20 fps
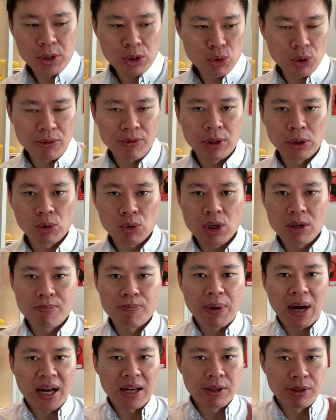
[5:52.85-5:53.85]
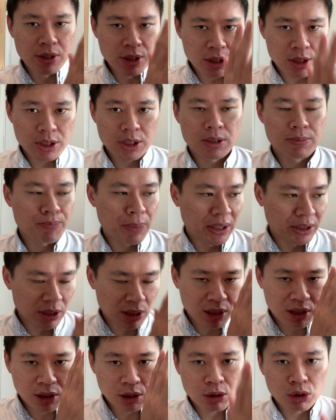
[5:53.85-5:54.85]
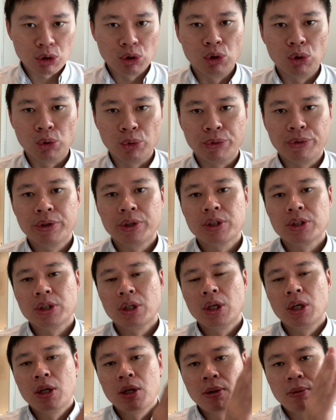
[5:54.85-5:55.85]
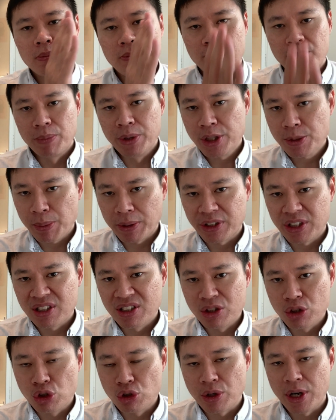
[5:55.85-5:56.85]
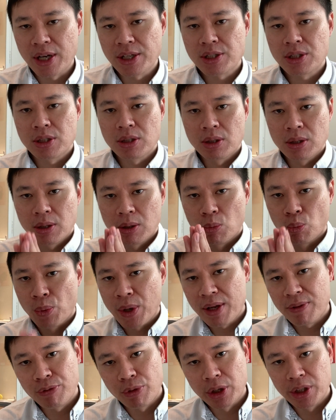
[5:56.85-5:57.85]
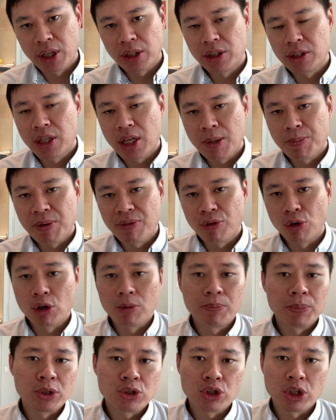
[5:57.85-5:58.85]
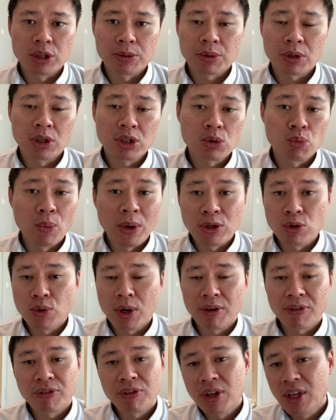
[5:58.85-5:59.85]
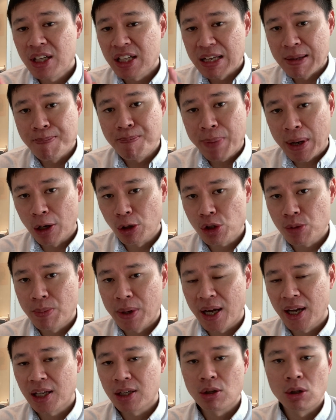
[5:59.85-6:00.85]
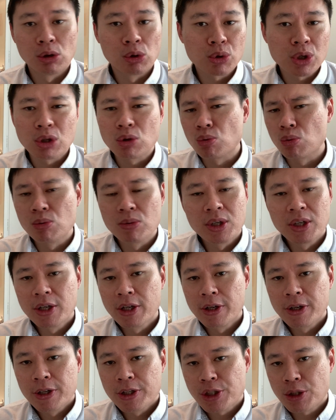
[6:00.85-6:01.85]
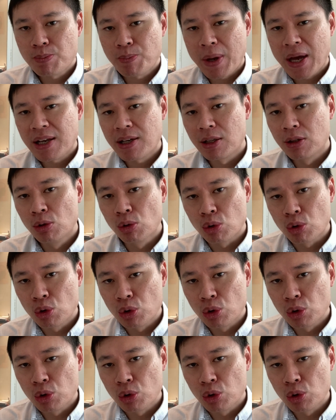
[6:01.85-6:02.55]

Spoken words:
So if you're looking to buy this particular cloth, this particular dress, wait for another day before you purchase, because when you have impulse buying, you're looking to spend and look